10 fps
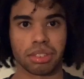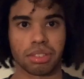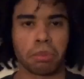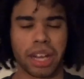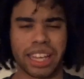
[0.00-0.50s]

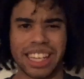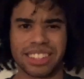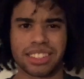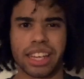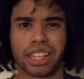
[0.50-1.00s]
But I can't
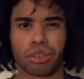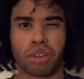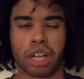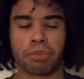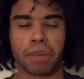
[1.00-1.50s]
say I can
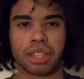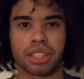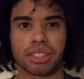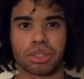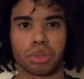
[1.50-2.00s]
recommend this
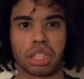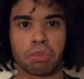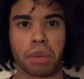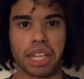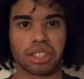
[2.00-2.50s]
to an
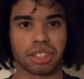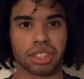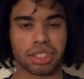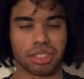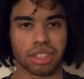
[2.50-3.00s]
impatient
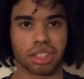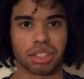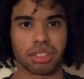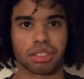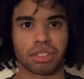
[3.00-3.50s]
listener.
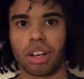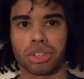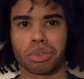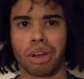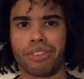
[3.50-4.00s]

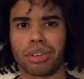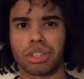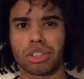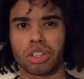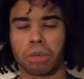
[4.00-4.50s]
Also, I found it
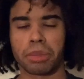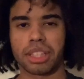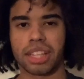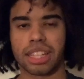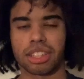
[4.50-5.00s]
alarming
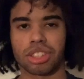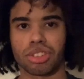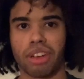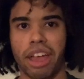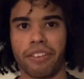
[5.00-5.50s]
that this
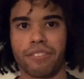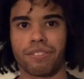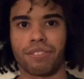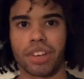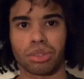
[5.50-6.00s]
track
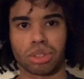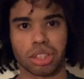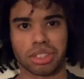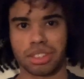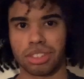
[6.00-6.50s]
felt just as